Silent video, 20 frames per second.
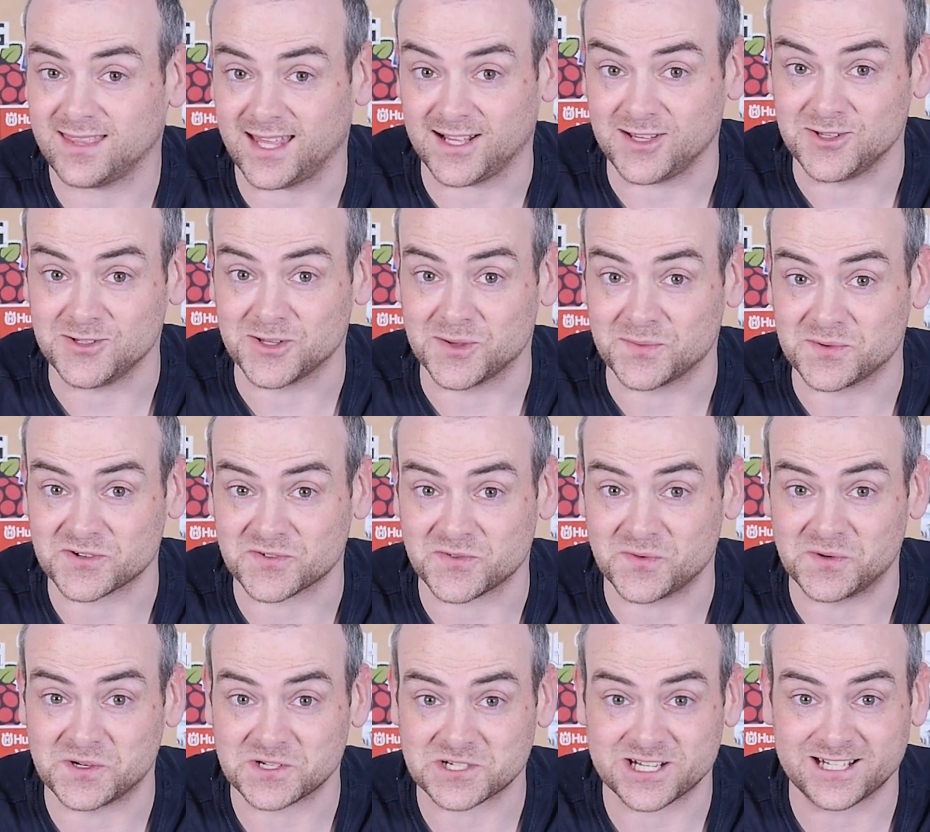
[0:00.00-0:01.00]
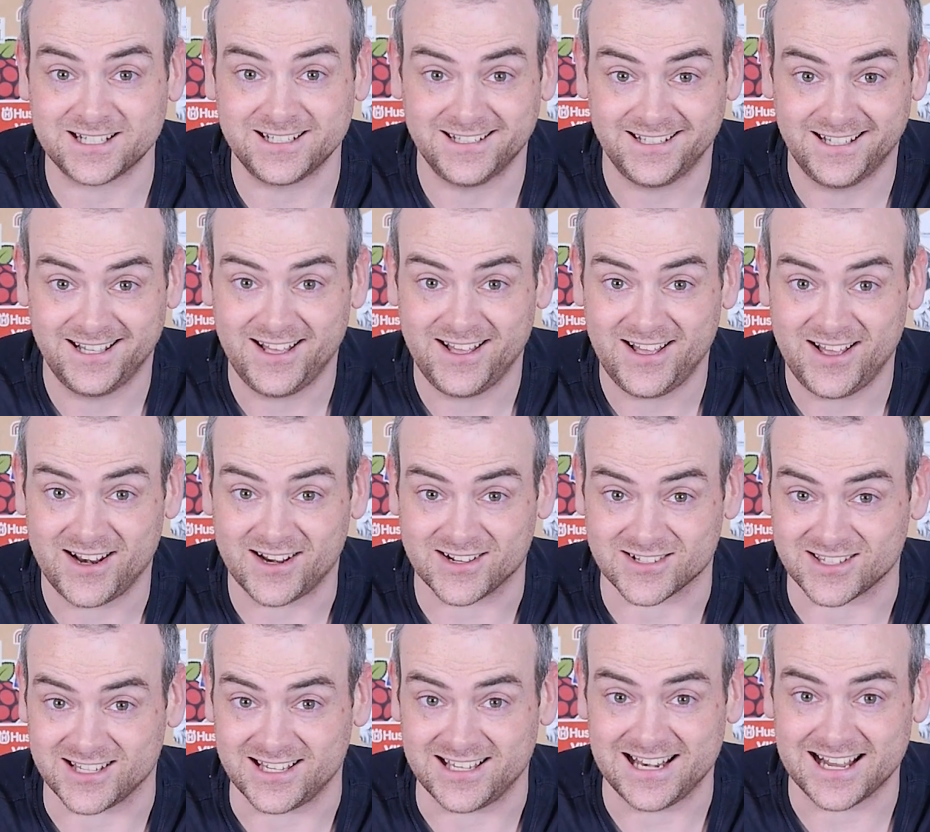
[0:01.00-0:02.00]
Thank you so much for watching, and I'll
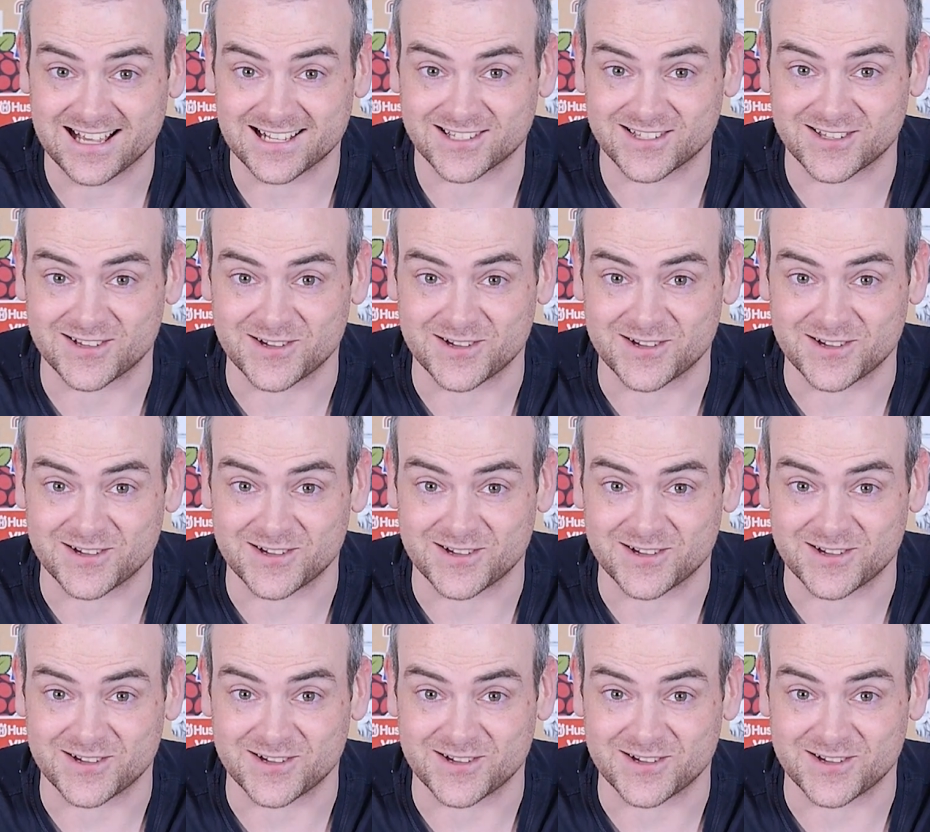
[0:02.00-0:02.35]
see you next